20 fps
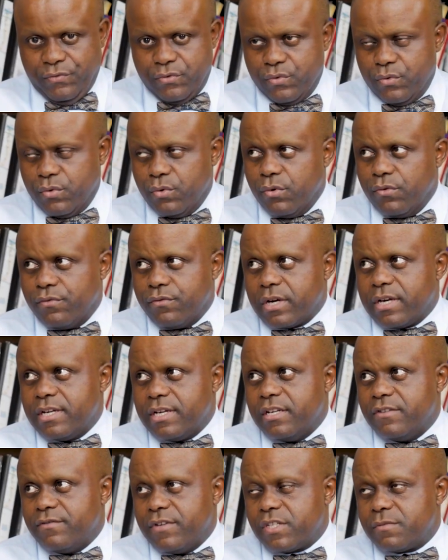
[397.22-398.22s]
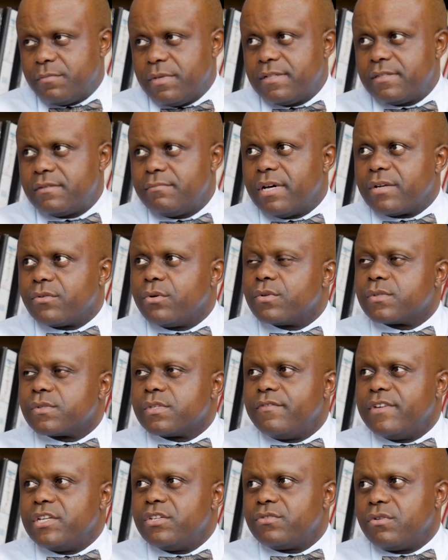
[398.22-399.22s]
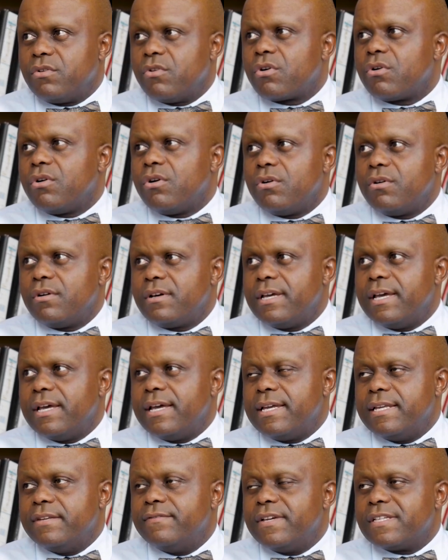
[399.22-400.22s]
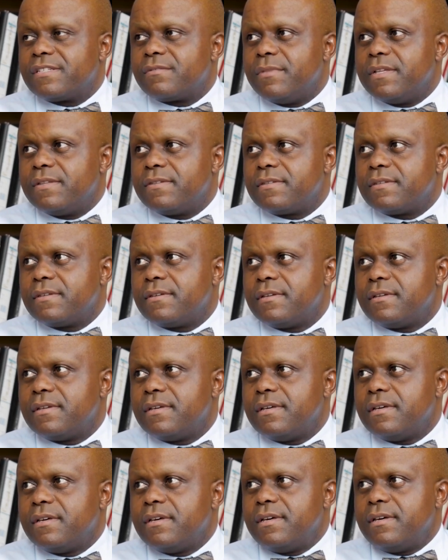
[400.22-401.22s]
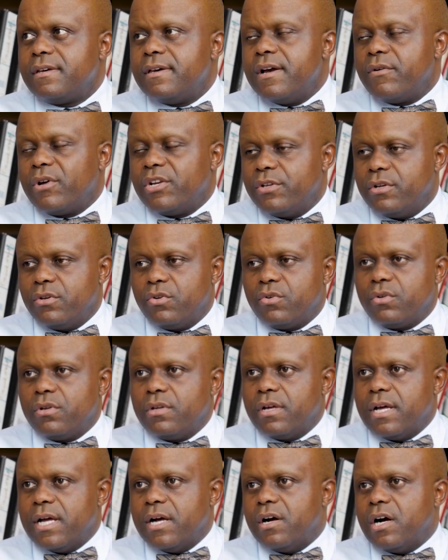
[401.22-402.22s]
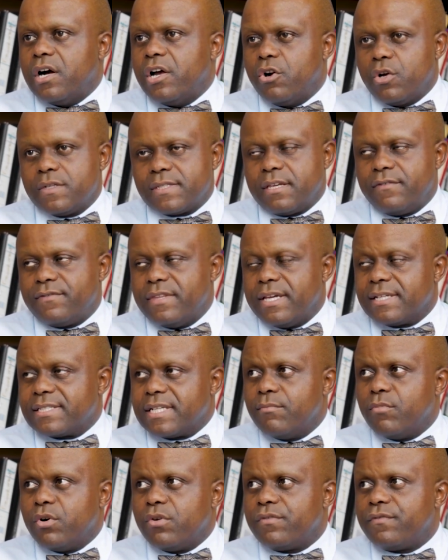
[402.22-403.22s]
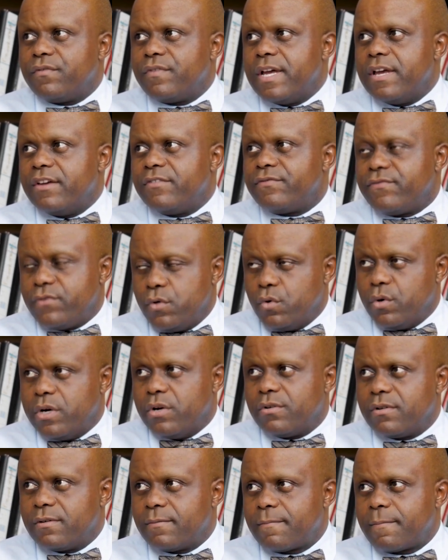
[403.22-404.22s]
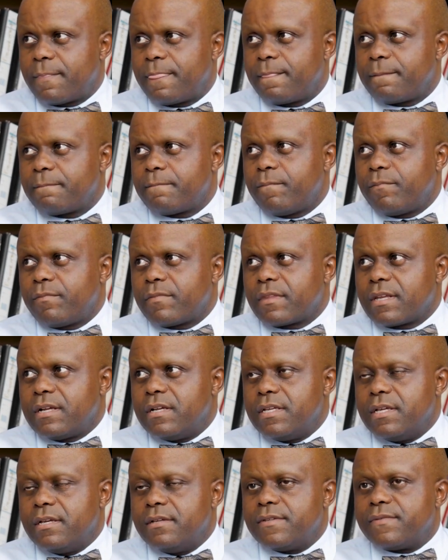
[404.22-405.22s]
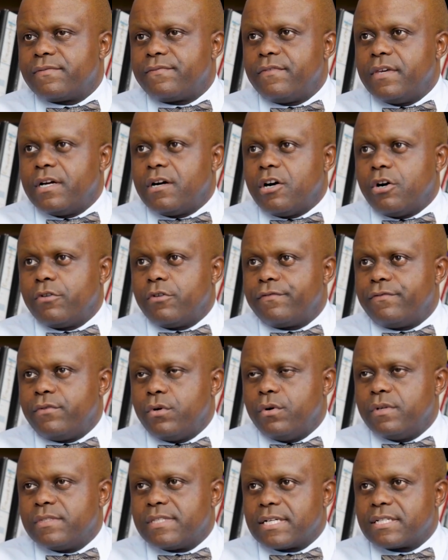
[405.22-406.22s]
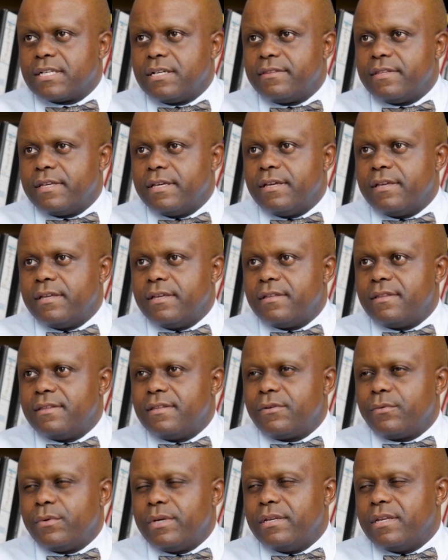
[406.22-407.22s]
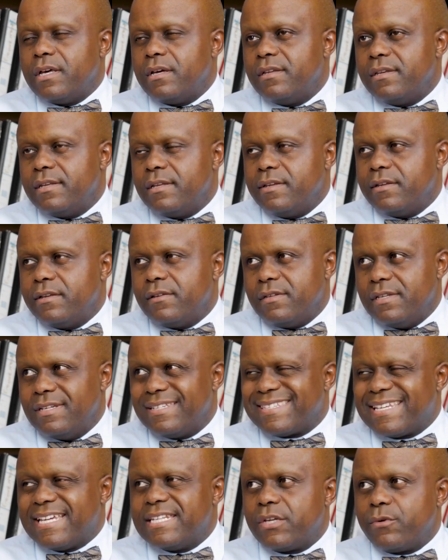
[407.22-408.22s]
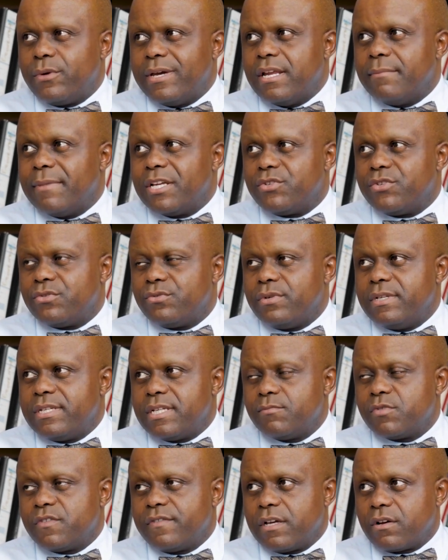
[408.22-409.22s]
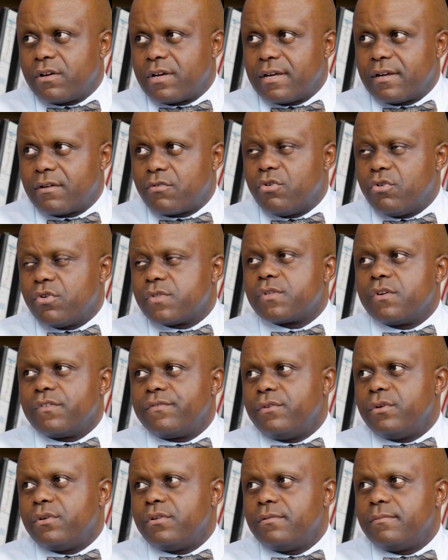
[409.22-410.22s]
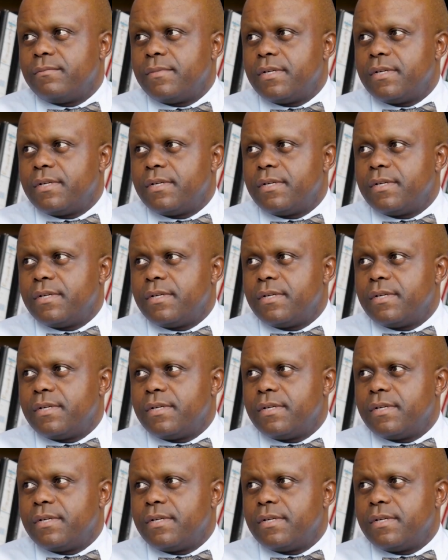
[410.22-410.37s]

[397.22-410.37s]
to foreign investments, but also even to local investments. I always give the example of fuel. Our fuel is actually in SADC we are number 2 in terms of the cost of fuel.